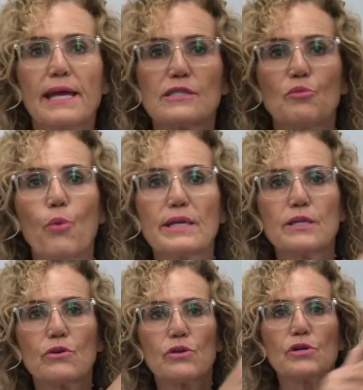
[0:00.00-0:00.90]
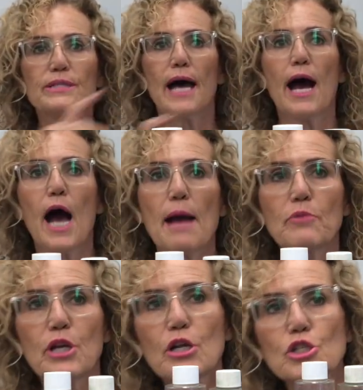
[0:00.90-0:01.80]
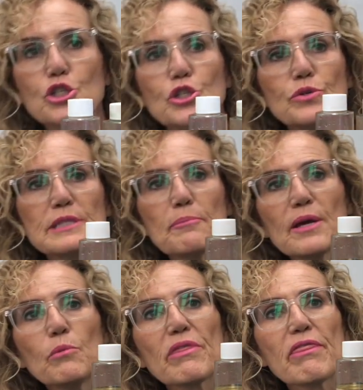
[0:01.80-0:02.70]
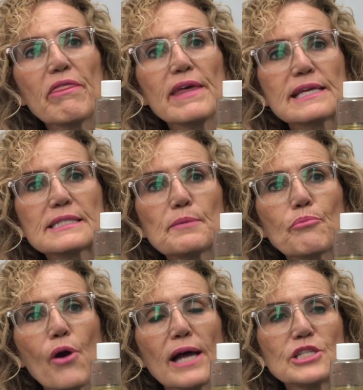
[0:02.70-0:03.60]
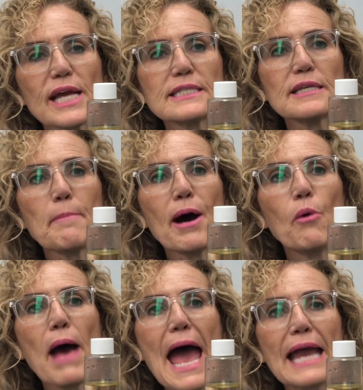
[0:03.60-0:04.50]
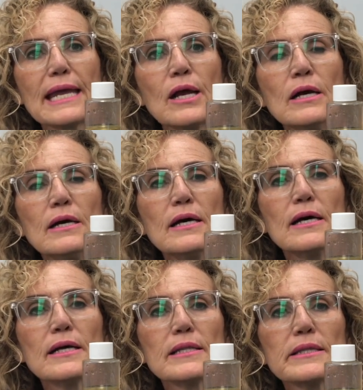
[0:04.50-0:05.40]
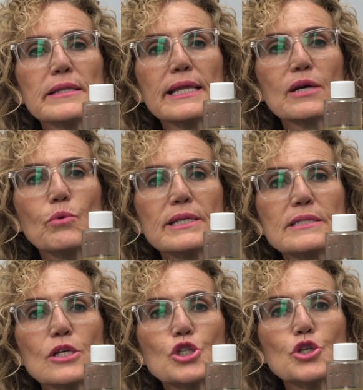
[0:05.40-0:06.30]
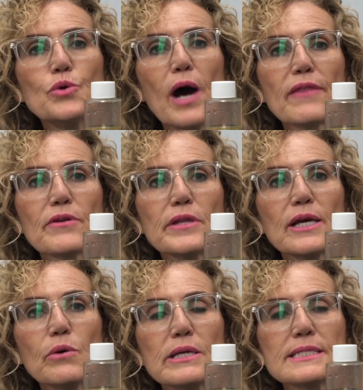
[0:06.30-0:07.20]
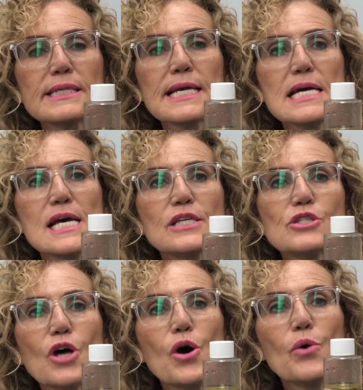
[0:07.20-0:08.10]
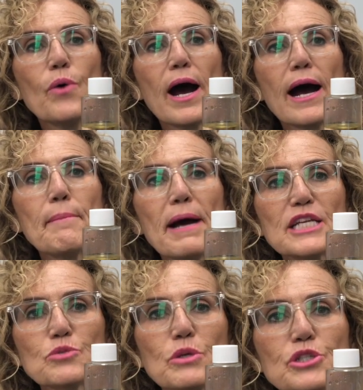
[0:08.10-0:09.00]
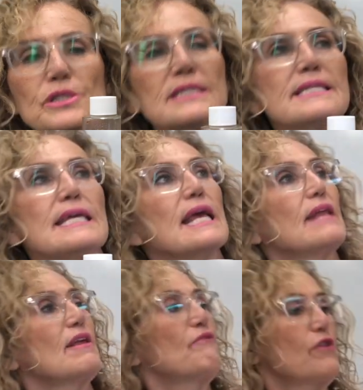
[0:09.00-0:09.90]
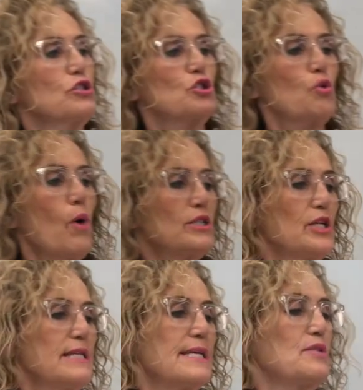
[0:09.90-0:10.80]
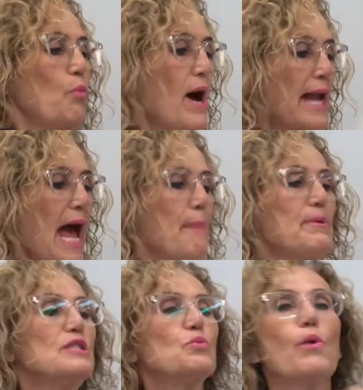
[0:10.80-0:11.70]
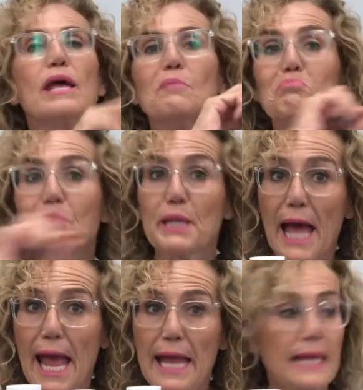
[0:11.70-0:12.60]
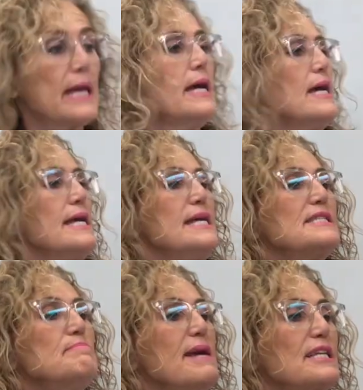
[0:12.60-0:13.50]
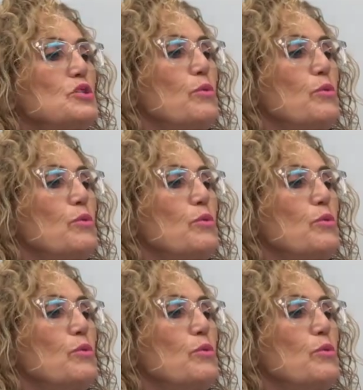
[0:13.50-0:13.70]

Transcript: so boys and girls, I'm gonna do something with this project about adding liquids to other liquids. So um, I just want you to see, the first question is, is what happens when blank is mixed